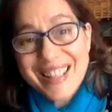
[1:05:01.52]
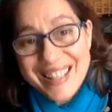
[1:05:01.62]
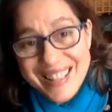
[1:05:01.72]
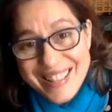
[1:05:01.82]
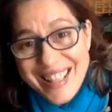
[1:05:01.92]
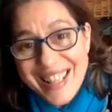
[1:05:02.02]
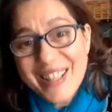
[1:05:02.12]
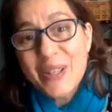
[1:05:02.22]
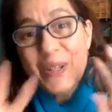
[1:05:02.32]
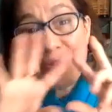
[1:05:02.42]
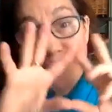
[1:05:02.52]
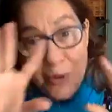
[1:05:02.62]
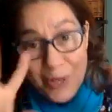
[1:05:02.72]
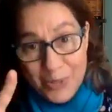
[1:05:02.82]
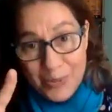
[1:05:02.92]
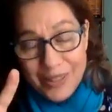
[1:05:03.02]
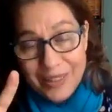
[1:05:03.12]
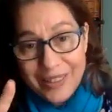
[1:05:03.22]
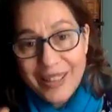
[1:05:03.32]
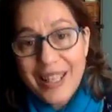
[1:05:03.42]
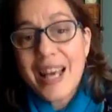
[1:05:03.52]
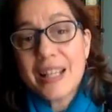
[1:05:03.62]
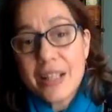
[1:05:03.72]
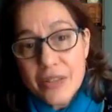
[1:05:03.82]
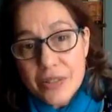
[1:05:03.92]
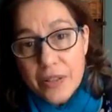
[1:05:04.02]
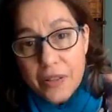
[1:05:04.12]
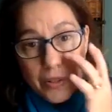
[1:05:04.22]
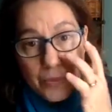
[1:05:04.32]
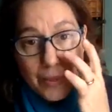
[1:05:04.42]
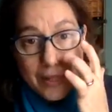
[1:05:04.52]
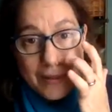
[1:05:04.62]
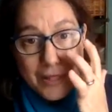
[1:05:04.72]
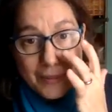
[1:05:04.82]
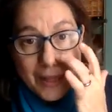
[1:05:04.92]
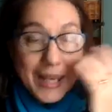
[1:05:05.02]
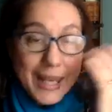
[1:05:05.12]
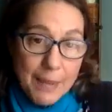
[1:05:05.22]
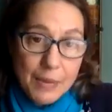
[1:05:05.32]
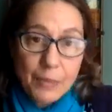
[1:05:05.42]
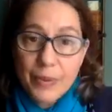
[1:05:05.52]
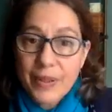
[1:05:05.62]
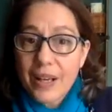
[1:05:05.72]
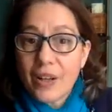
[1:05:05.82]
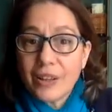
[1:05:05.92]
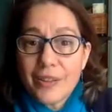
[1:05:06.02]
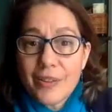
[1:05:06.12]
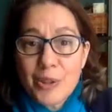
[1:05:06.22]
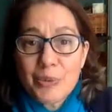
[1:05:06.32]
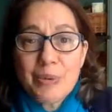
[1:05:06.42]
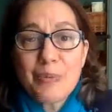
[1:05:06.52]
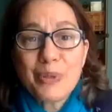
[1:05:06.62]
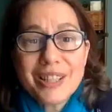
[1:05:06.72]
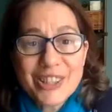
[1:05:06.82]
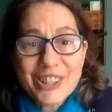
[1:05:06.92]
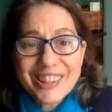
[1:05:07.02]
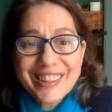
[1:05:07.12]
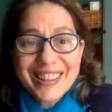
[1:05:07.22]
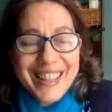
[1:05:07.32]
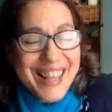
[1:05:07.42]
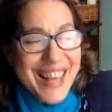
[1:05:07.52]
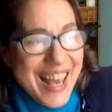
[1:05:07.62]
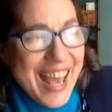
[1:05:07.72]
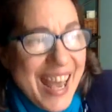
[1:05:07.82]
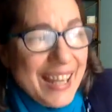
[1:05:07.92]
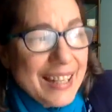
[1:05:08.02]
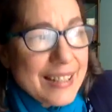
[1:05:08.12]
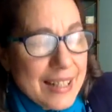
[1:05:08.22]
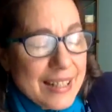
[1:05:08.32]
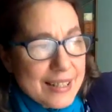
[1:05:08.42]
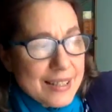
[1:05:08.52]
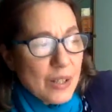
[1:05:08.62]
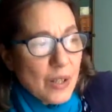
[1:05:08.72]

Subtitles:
the second, the focus wheel. And here's the third one, and this one I came up with. I call it the 3-point turn, and it's